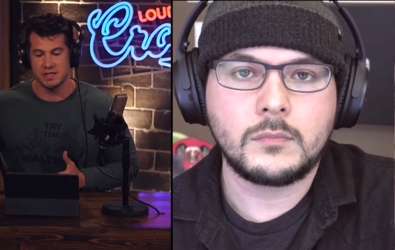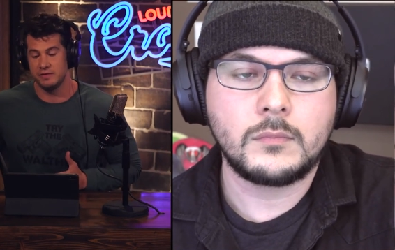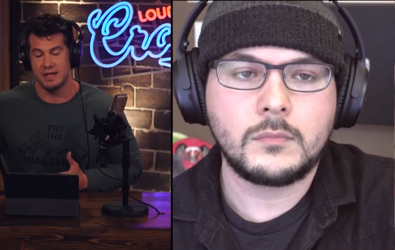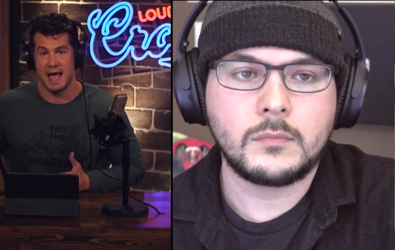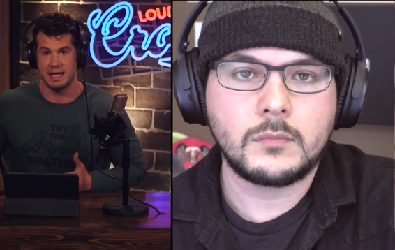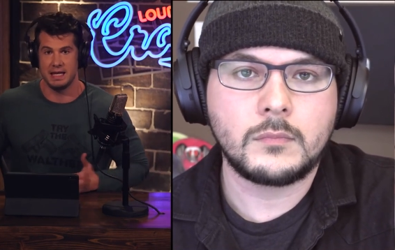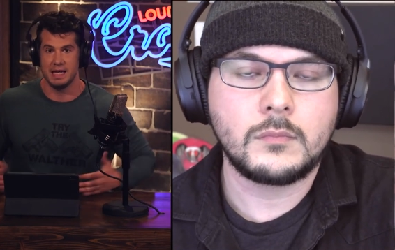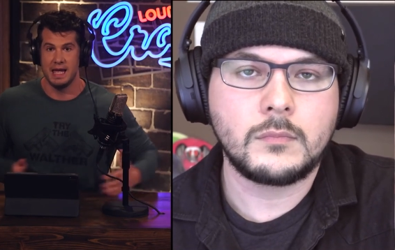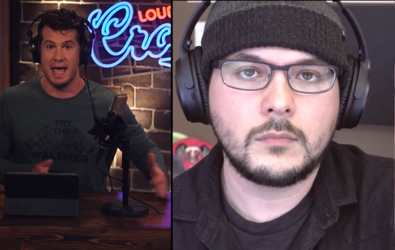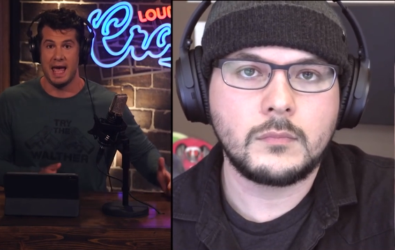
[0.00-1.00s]
Speaker 1: flagging
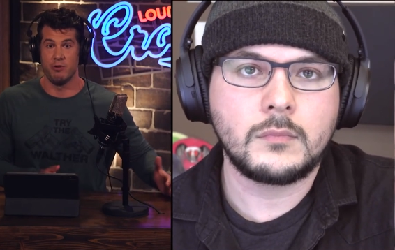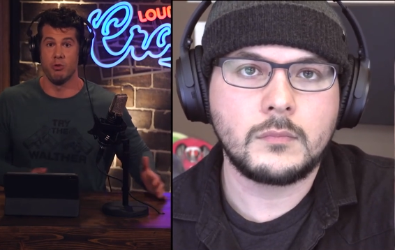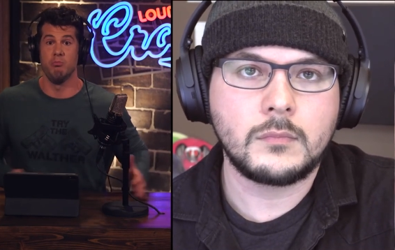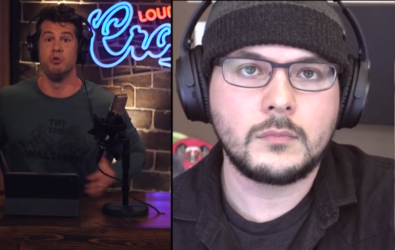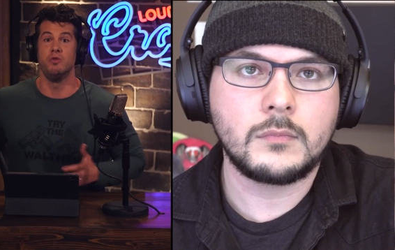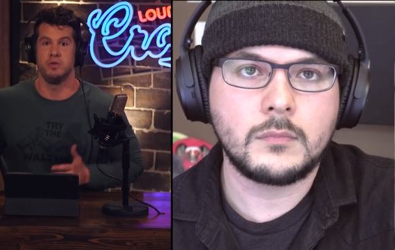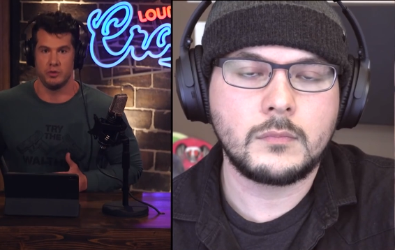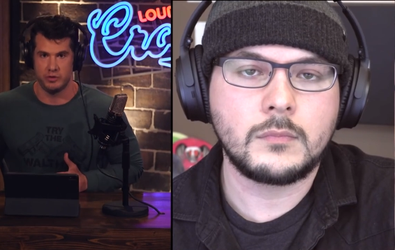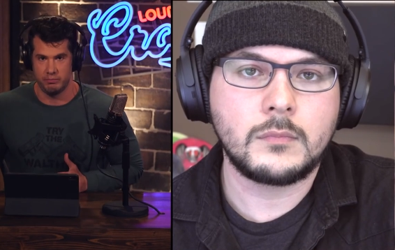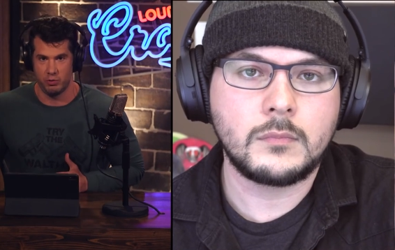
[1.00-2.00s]
and
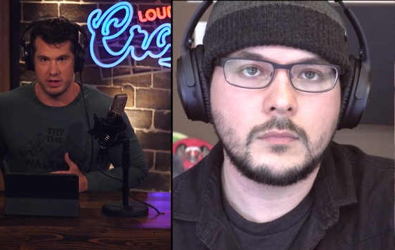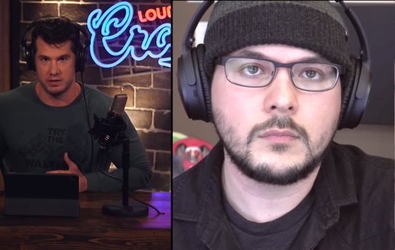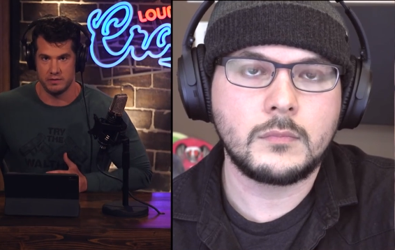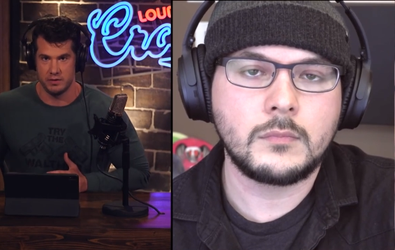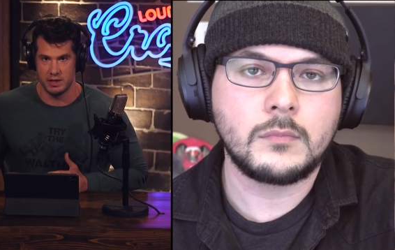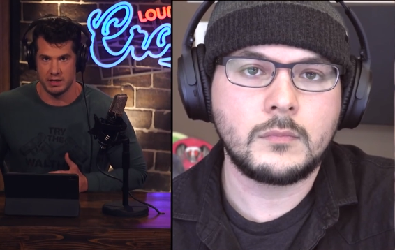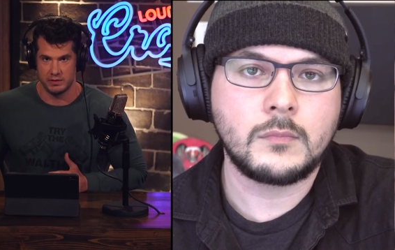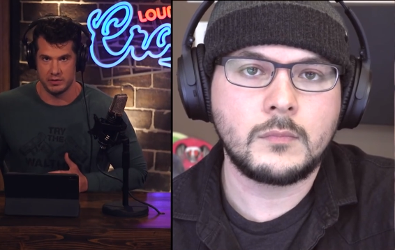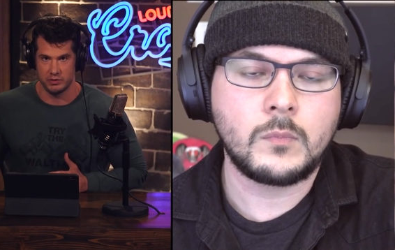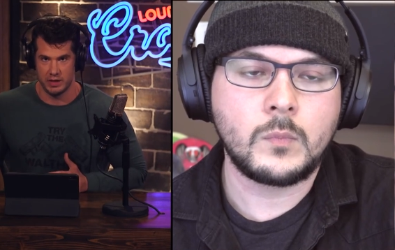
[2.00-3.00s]
removals of points of view they
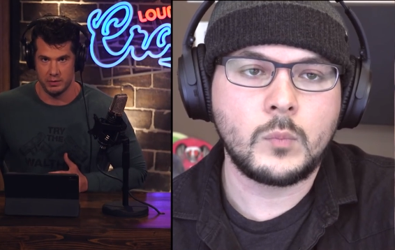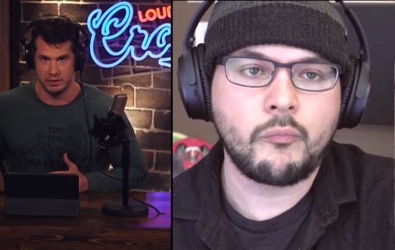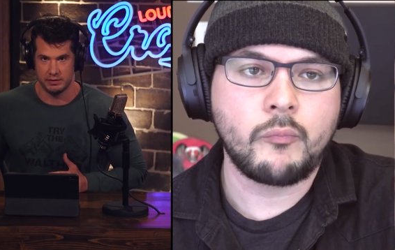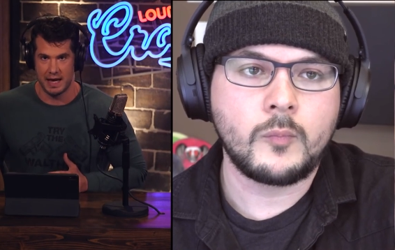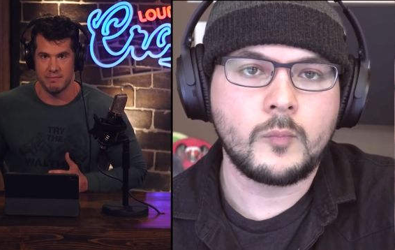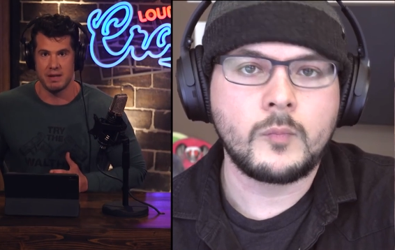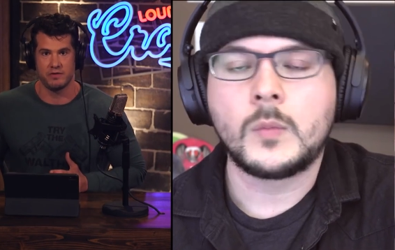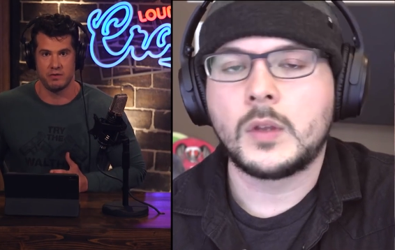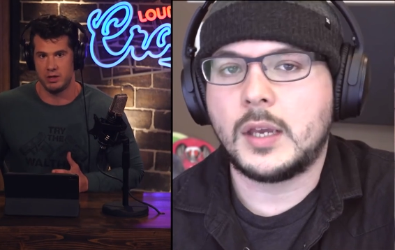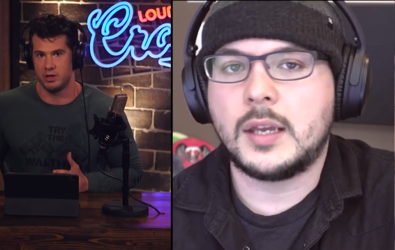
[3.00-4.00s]
disagree with? I'm not
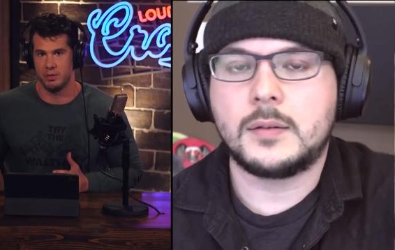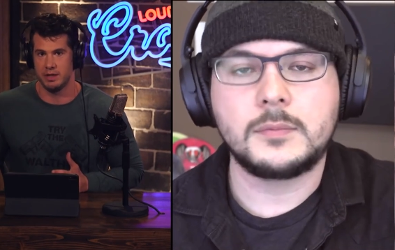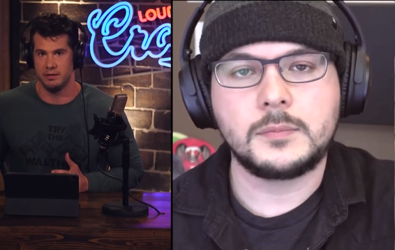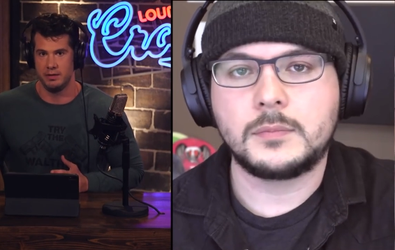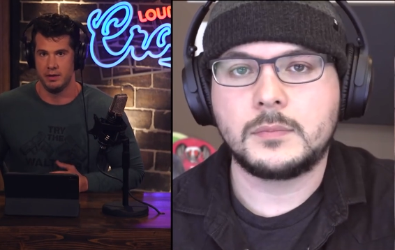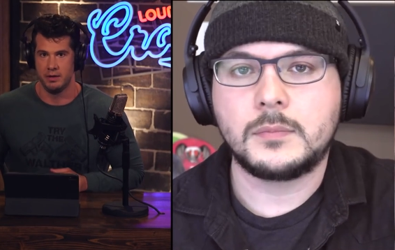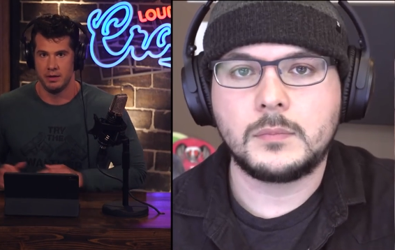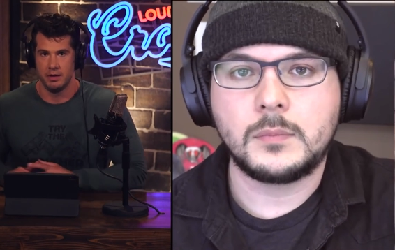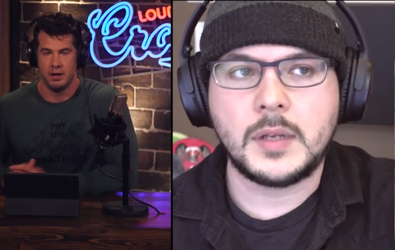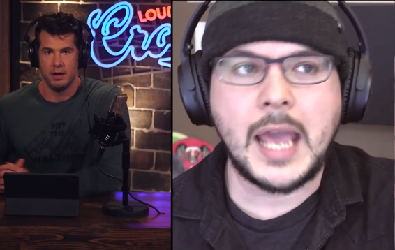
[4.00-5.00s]
familiar it, with it
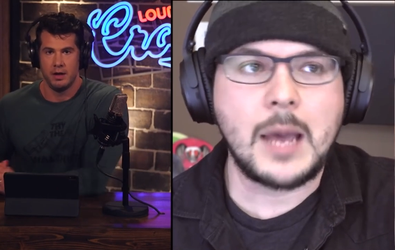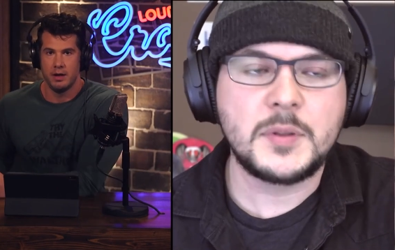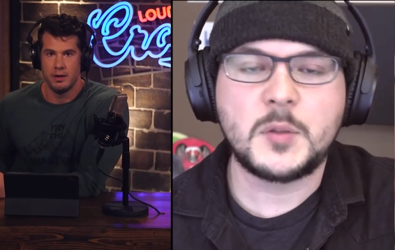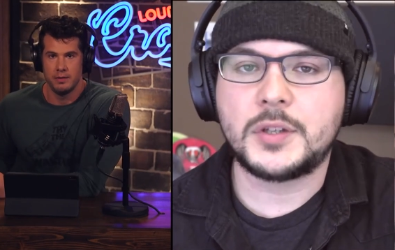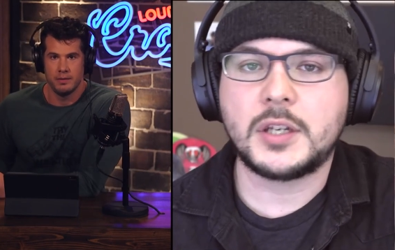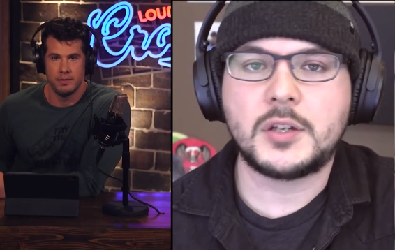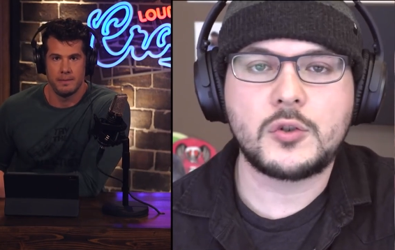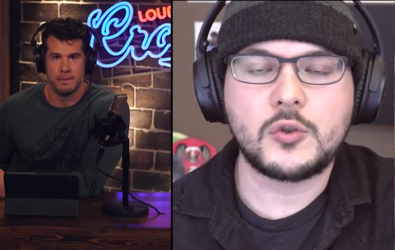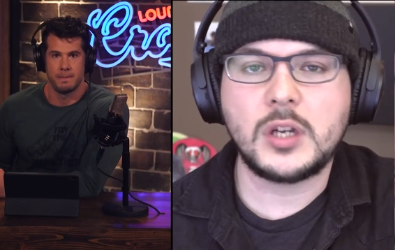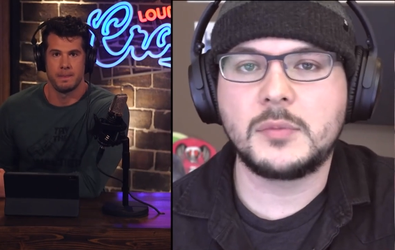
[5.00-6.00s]
Speaker 2: happens, but it's
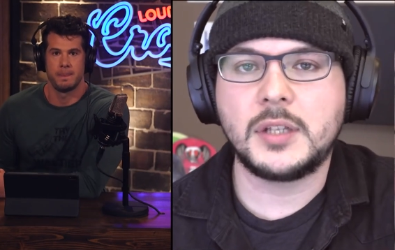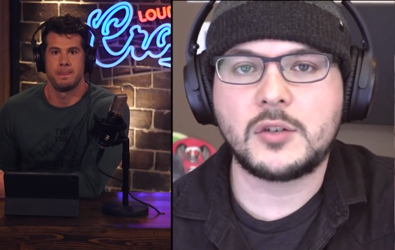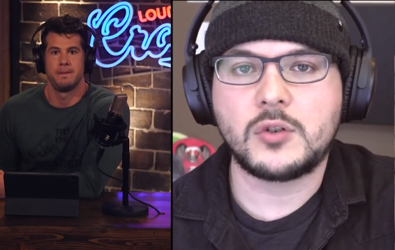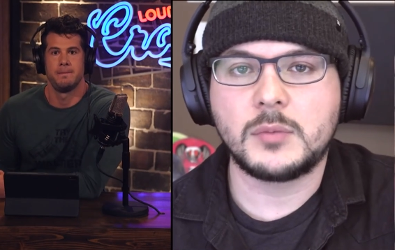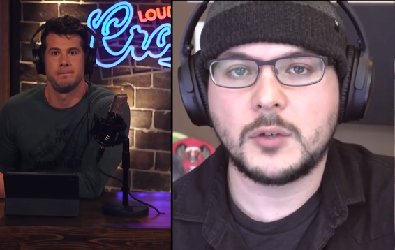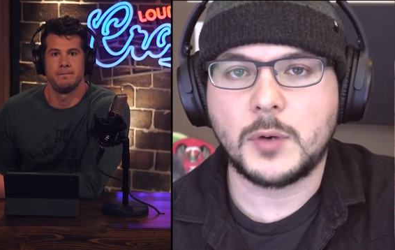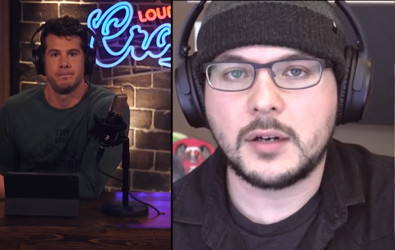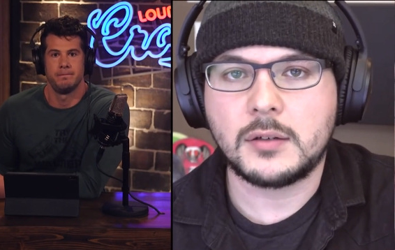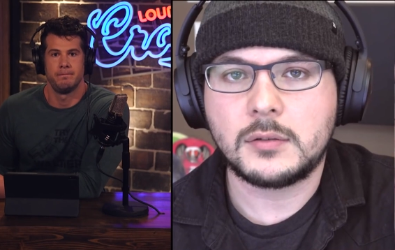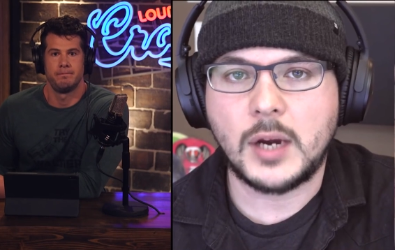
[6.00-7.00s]
extremely, extremely
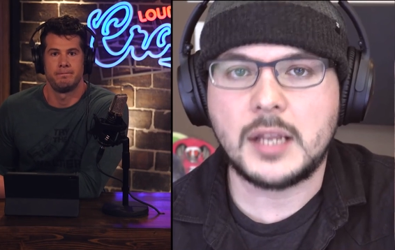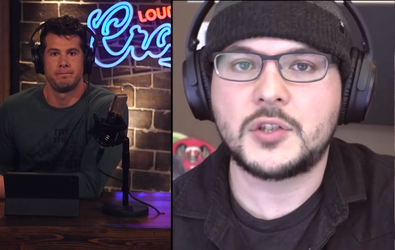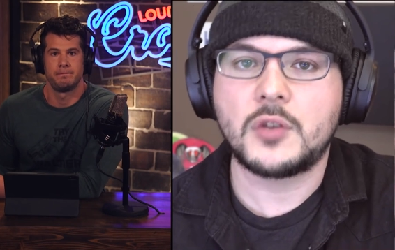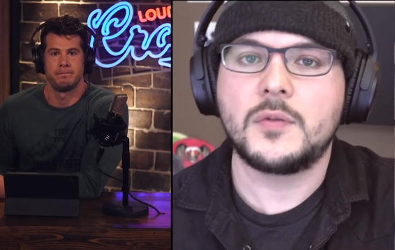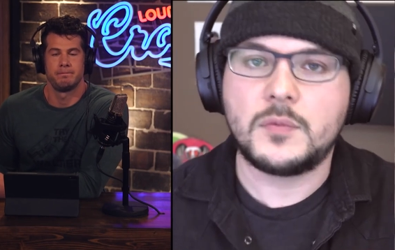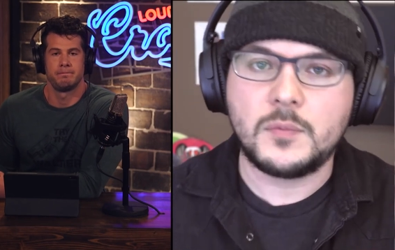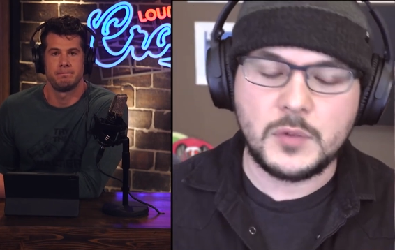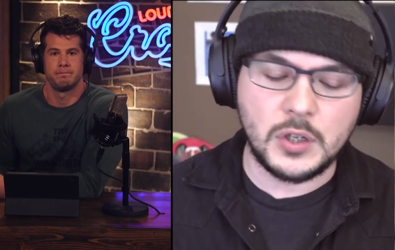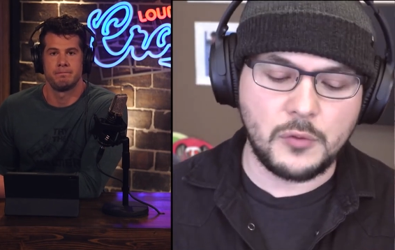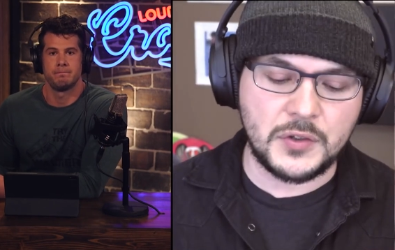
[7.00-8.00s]
rare, right? And so,
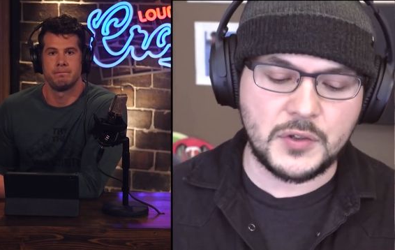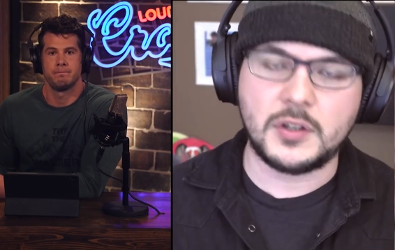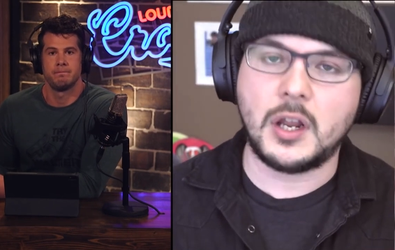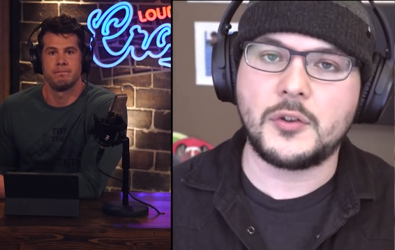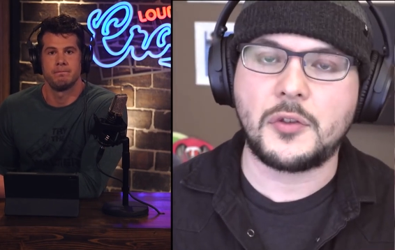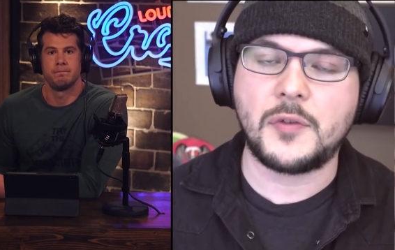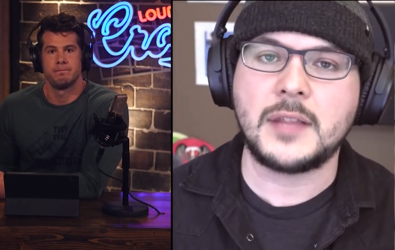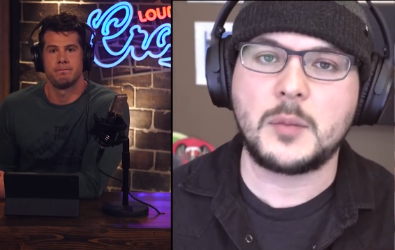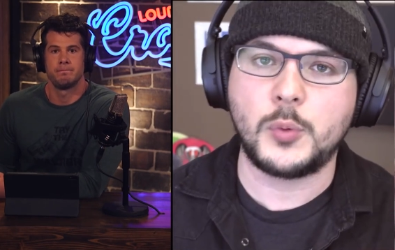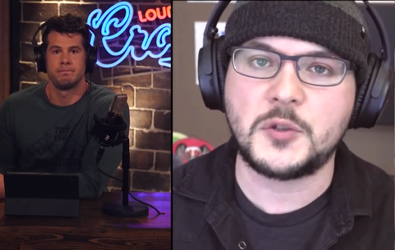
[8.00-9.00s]
you know, this is another
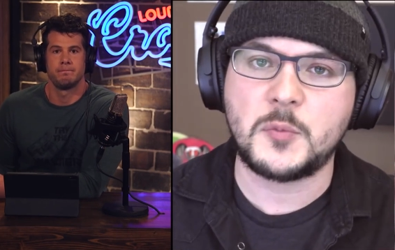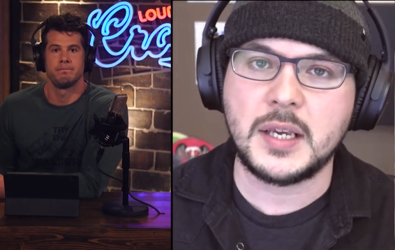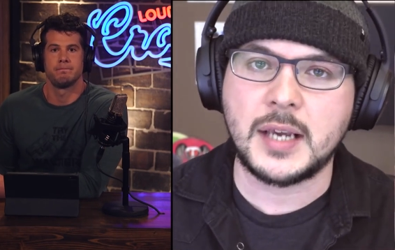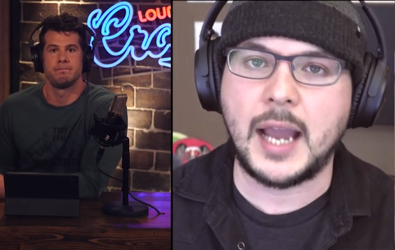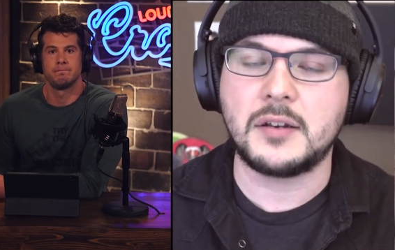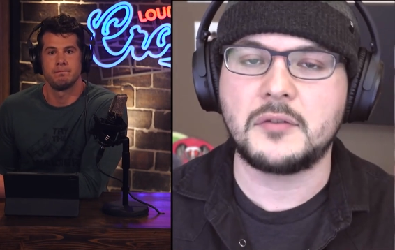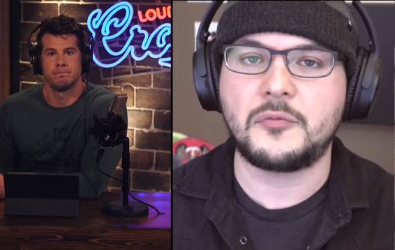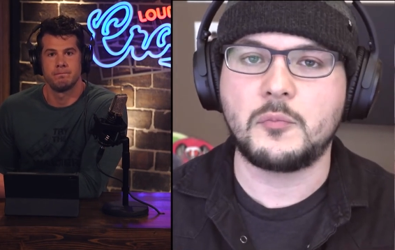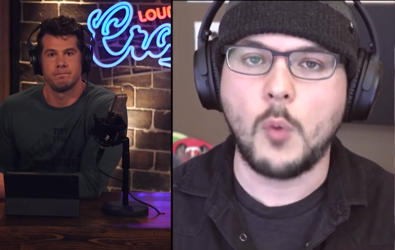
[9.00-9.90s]
thing that puts me kind of